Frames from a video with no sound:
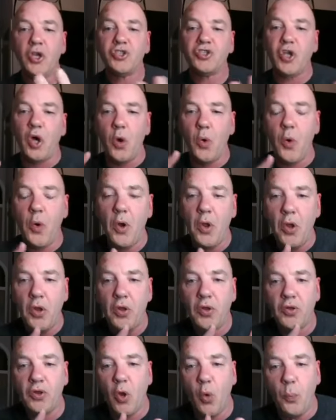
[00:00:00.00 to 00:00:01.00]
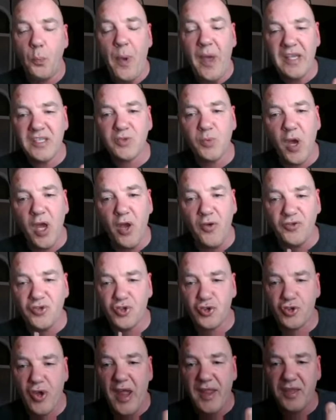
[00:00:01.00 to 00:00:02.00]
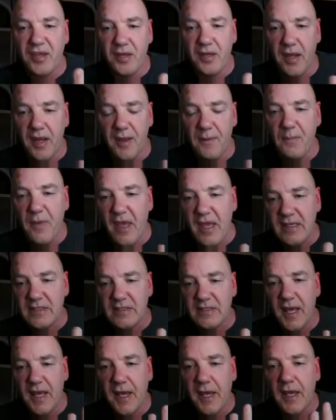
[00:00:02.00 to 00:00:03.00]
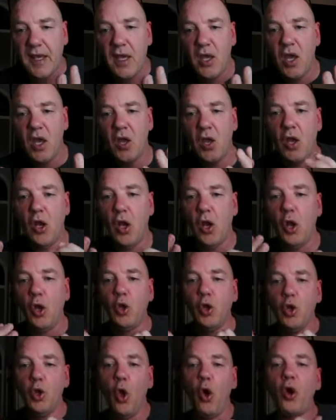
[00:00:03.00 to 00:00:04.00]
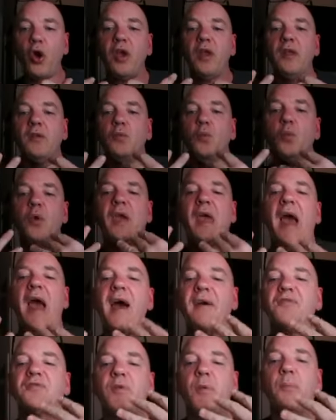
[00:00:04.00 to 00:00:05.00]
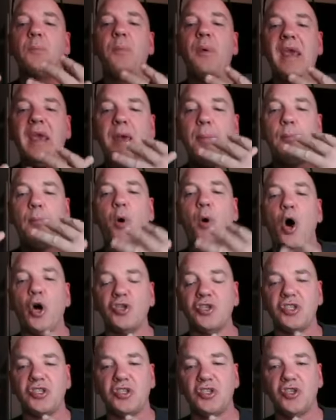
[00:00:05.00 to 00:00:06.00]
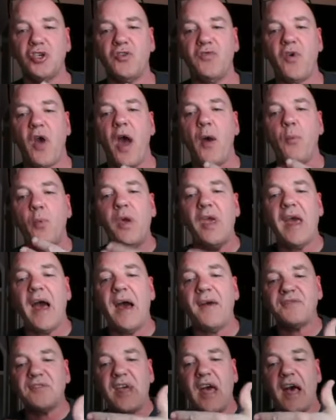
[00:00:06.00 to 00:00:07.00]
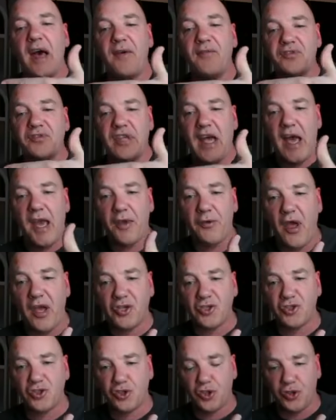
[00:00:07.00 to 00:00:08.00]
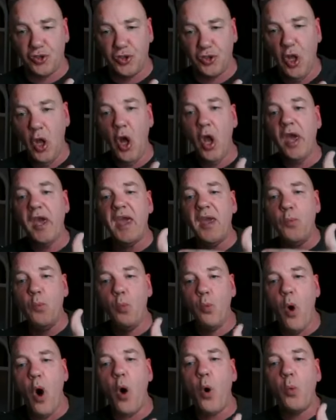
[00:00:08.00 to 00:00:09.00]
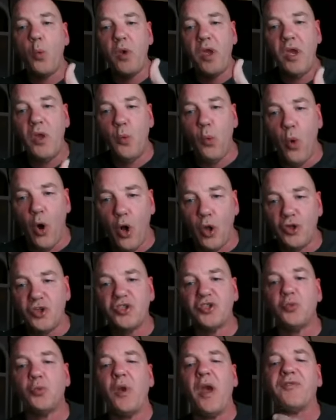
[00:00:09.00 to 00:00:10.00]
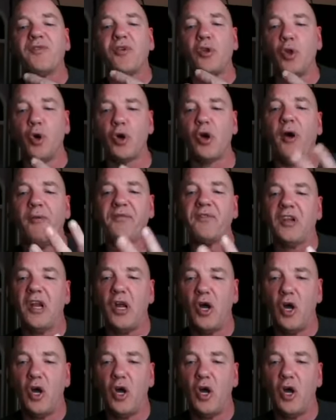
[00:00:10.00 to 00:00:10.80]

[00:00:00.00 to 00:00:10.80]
So the best way of strengthening it is like looking. We have to be positive, and we have to have direction in what we want. We have to look after